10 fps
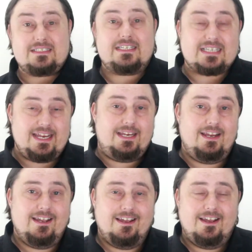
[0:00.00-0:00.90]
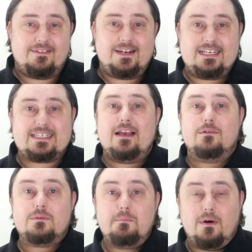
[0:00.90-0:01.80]
exciting than it
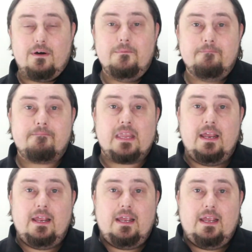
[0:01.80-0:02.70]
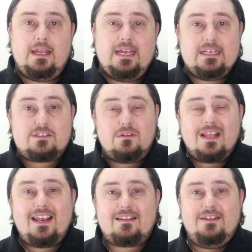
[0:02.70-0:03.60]
sounds, but it's
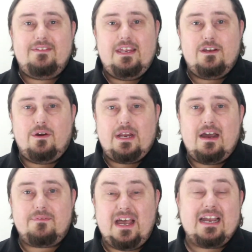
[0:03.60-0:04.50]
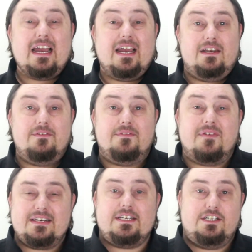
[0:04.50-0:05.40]
unlikely that you're going to have that kind of
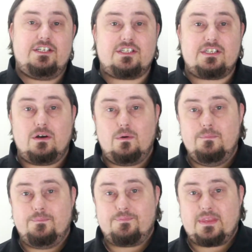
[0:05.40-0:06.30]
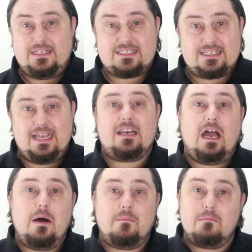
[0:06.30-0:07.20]
advantage. So instead,
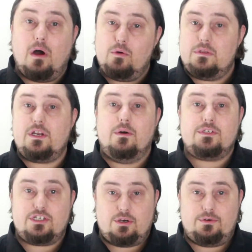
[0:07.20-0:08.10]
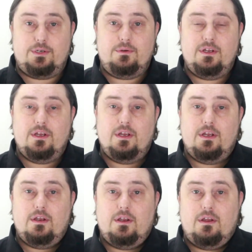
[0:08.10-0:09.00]
I'm only going to show you
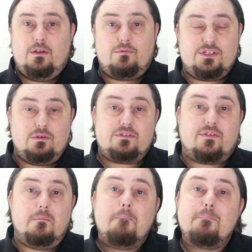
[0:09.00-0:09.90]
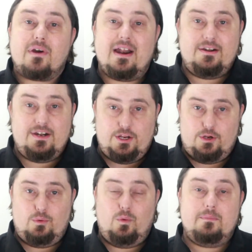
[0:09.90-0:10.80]
results from brand
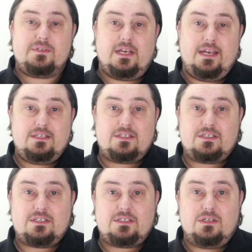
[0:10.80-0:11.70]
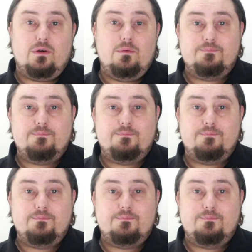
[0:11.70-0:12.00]
new websites. So